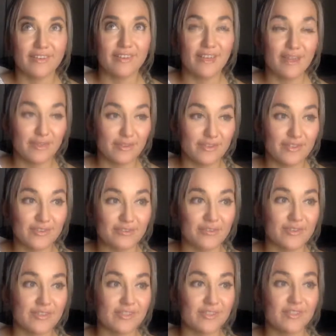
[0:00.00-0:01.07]
in the
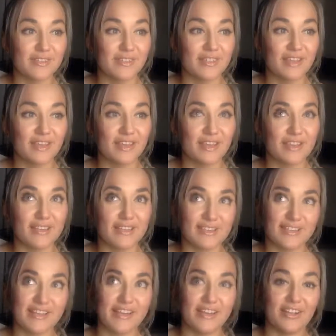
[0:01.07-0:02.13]
series they
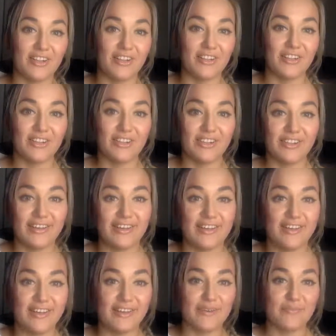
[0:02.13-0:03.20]
sell
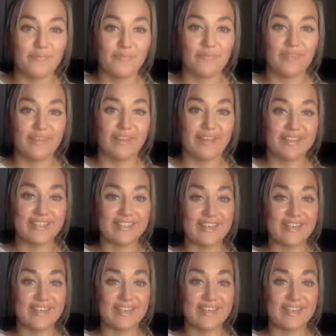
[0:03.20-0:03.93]
like a